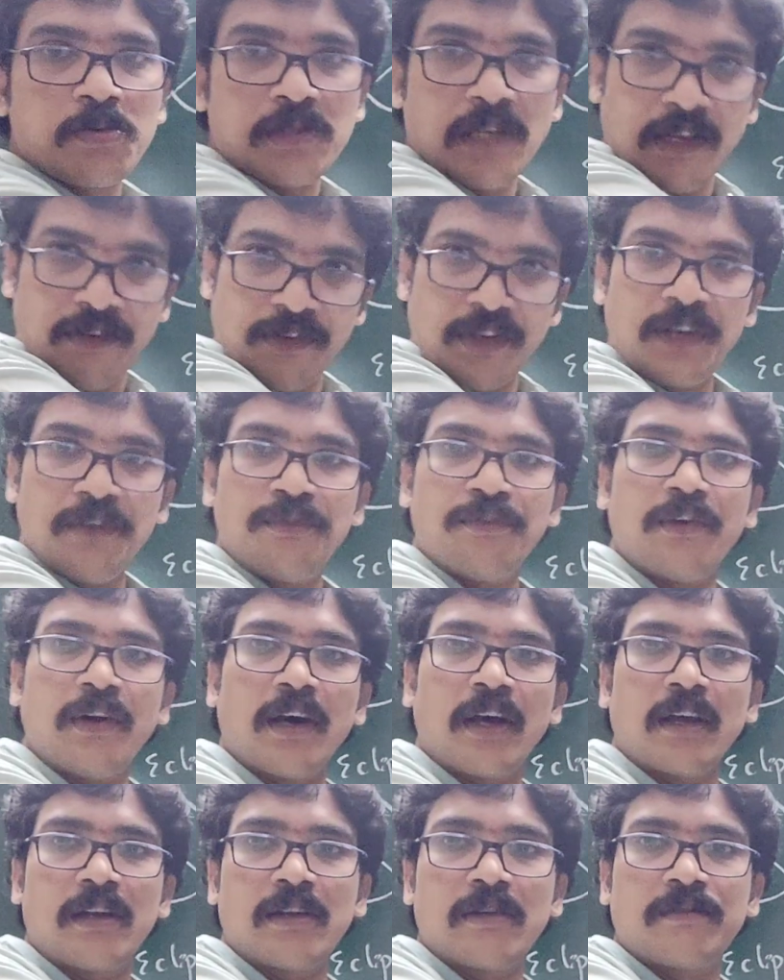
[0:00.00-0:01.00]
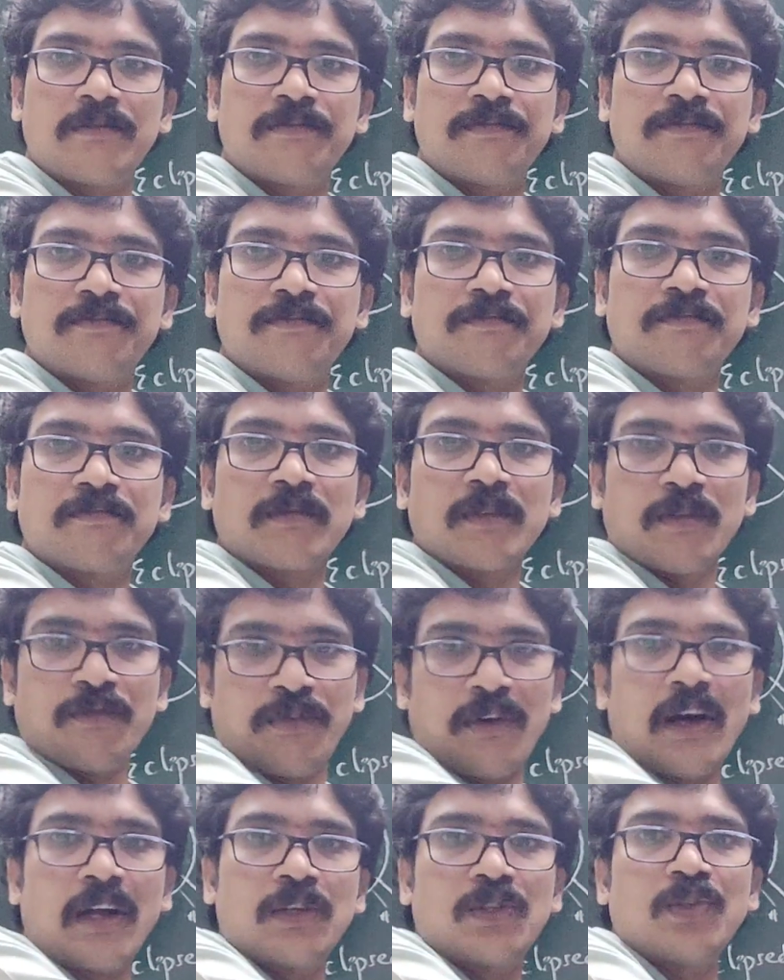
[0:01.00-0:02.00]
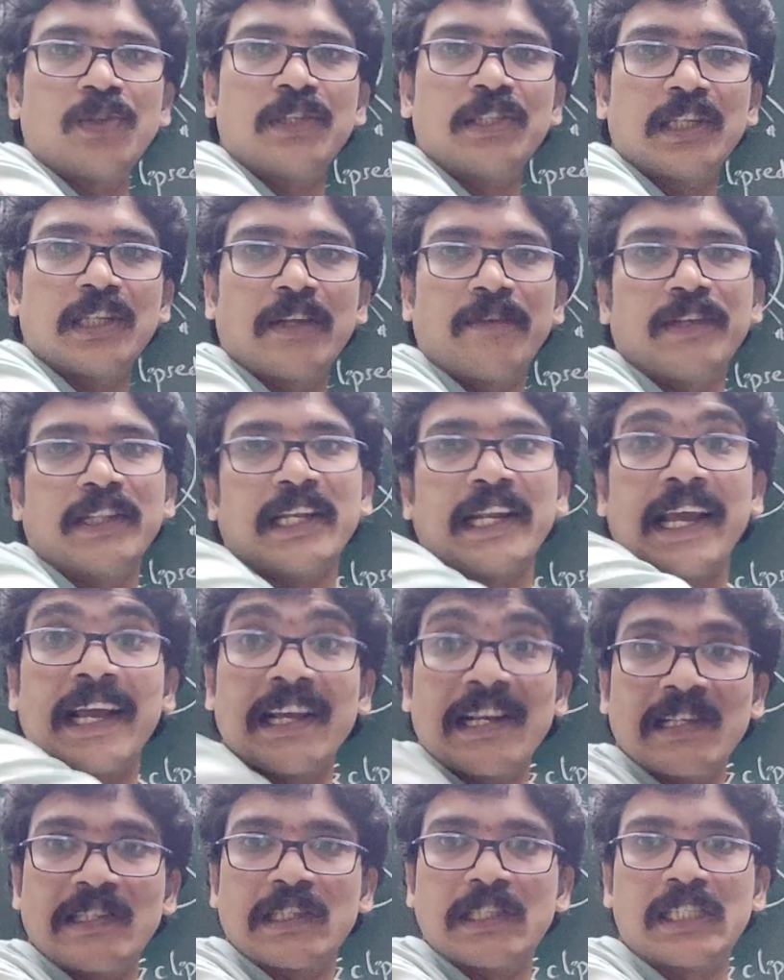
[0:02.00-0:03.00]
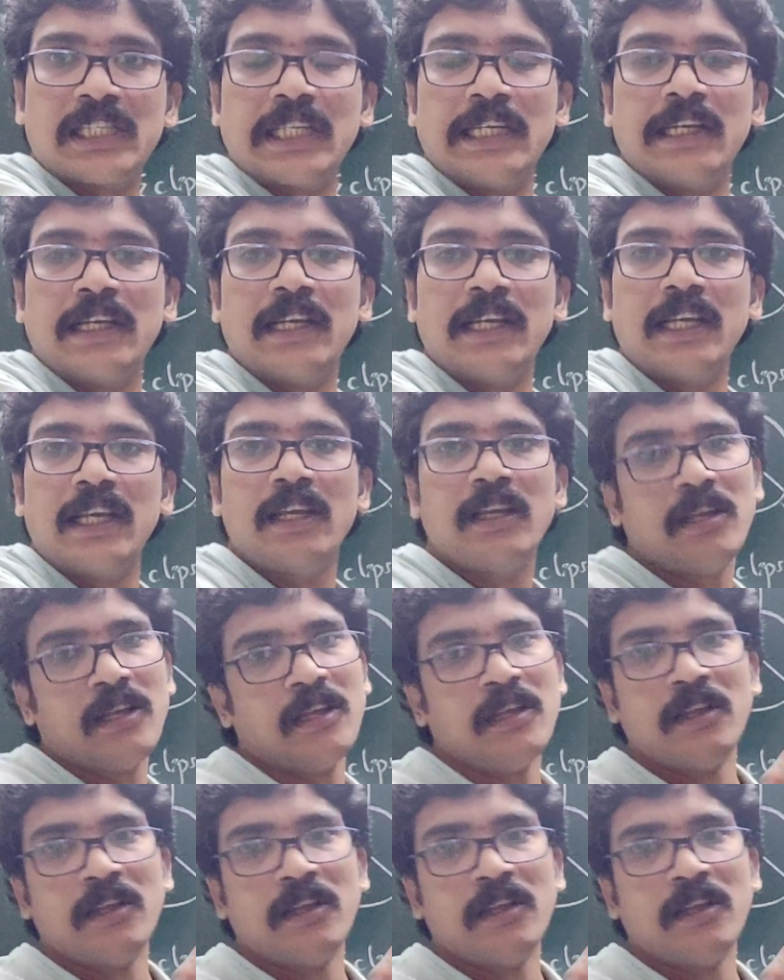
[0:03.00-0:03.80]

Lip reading: are very far to each other with an angle 60 degree.